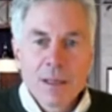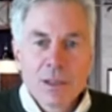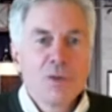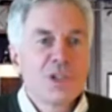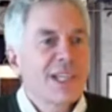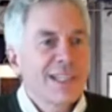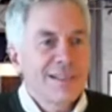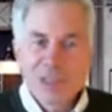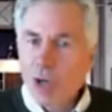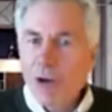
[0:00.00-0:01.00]

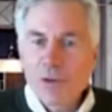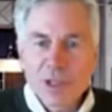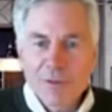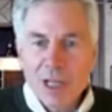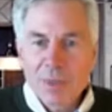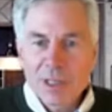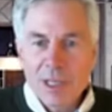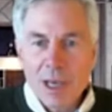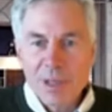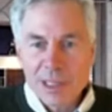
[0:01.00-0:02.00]
using software development